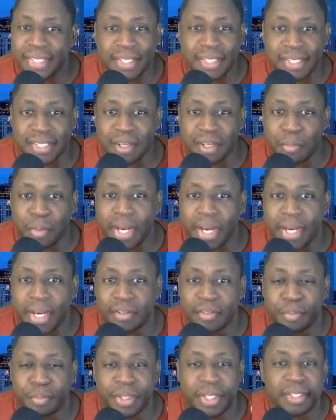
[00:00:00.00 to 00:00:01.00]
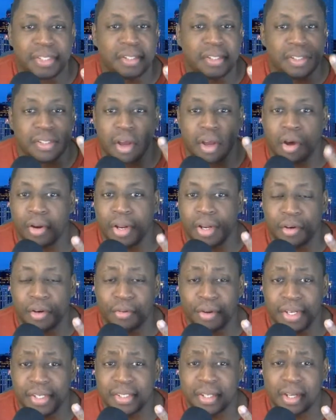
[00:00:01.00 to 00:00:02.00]
in somebody else's business, all that
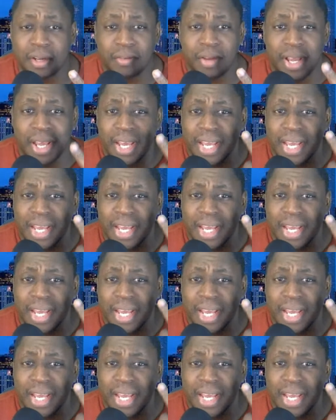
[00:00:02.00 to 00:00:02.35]
great stuff.